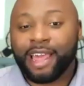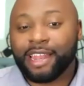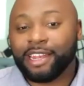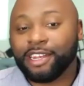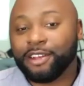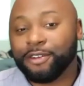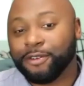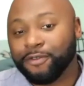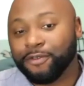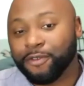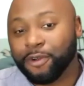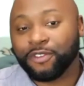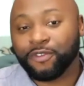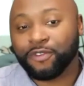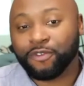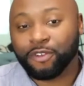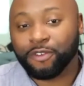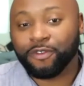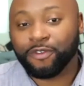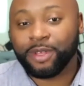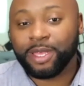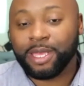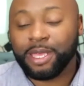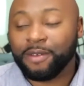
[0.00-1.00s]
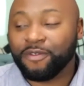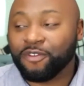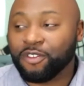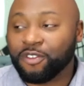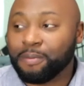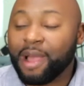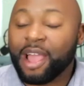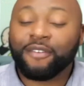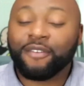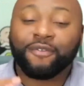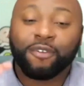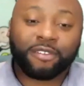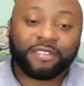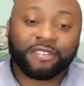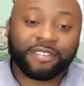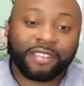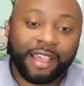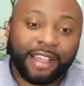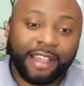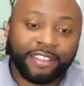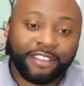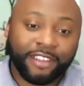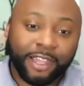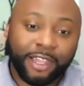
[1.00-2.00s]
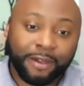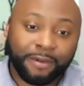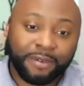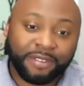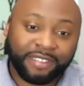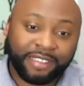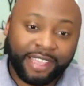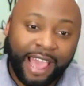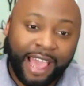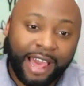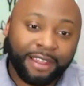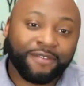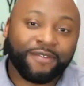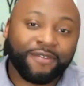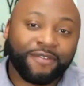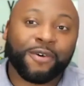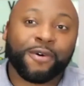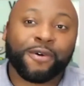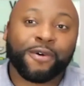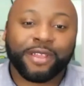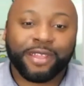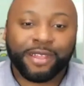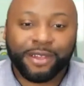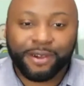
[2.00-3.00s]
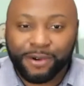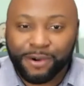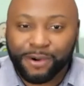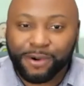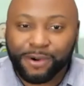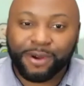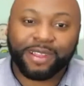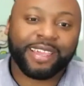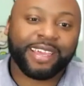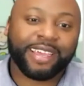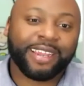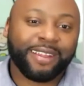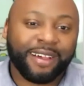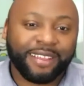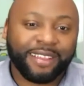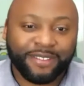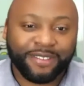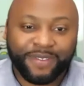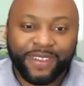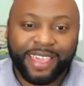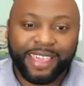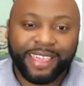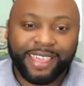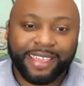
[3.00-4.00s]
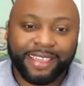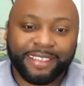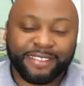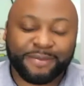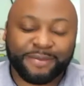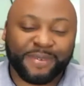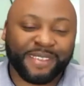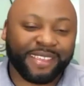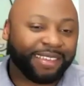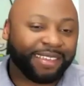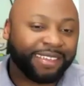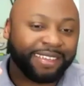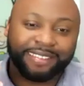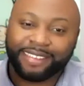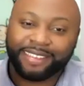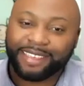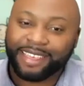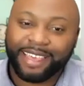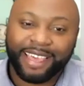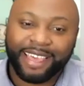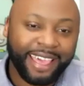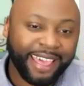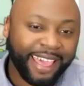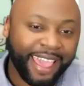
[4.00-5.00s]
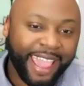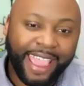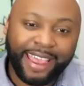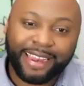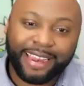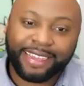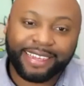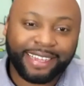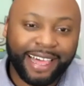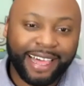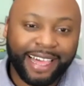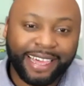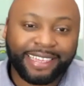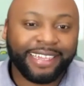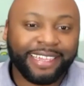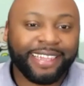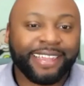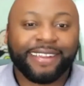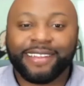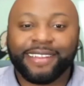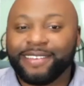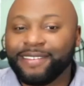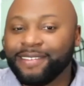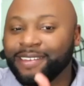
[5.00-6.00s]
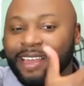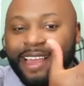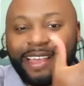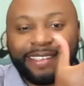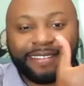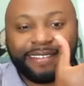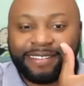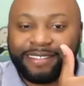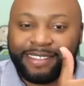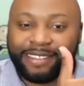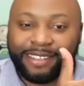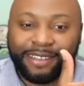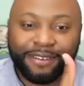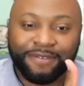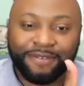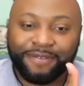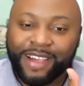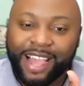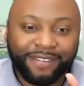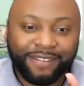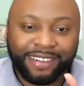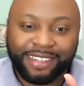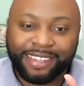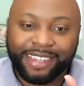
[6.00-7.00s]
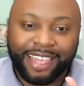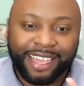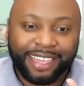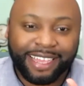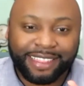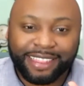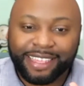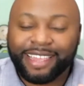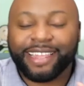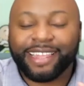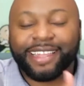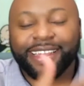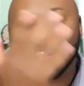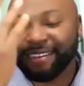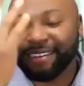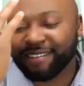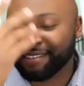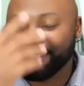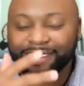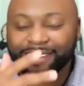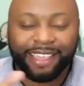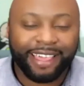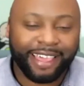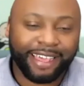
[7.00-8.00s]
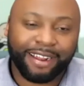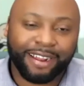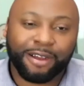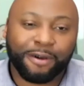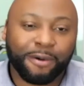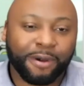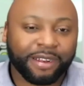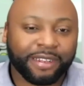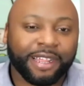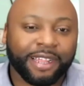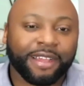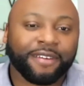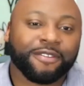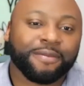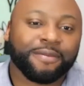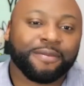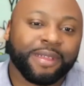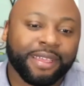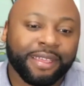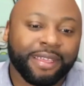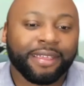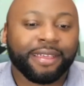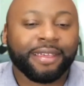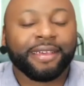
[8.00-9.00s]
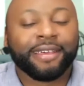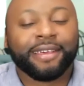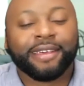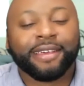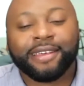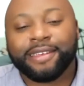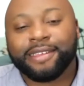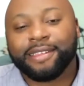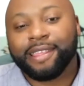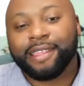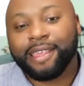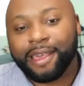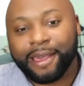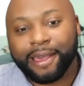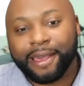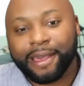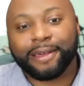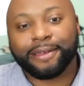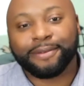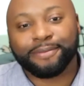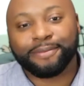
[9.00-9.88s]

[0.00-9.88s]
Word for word: of the reverse for me. For my first contract was California, Oregon, Las Vegas because eight o'clock here. You guys are still five o'clock there. So yeah, it all worked yeah. out for me. Yeah, yeah